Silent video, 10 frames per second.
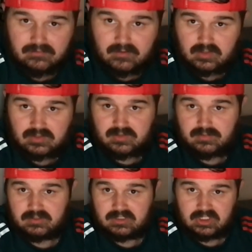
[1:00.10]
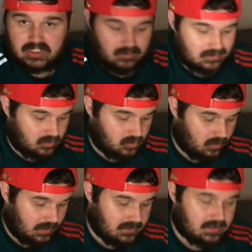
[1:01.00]
you for the constant support on the channel as
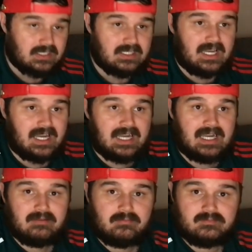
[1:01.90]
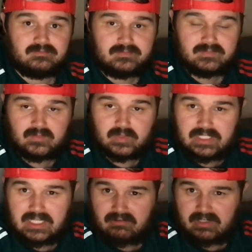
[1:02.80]
always. Um, we're
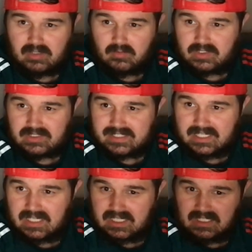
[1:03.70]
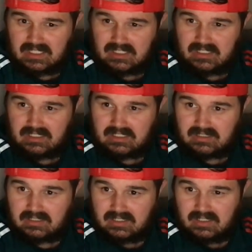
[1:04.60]
nearing, I want to
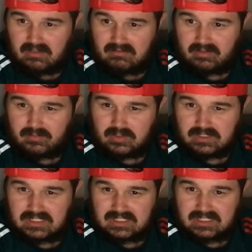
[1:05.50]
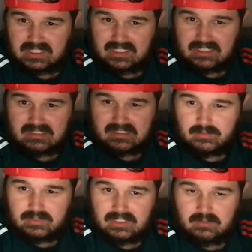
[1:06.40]
say, 3.6,
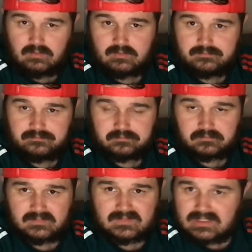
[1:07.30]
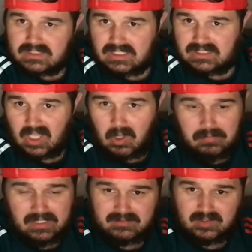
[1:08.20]
I believe. So
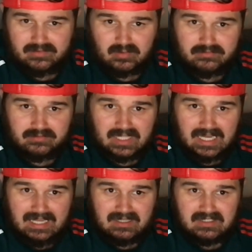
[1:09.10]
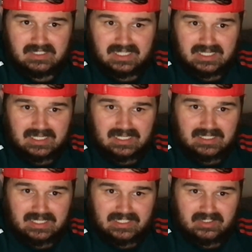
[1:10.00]
big up to everyone for that.
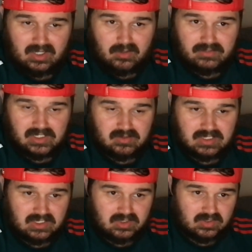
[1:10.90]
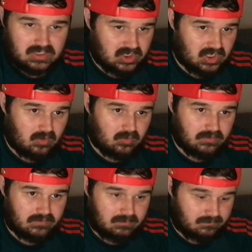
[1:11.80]
Uh, and hopefully you did enjoy the show
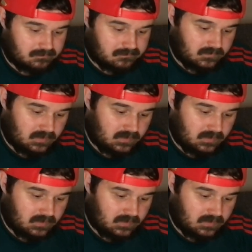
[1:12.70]
with um,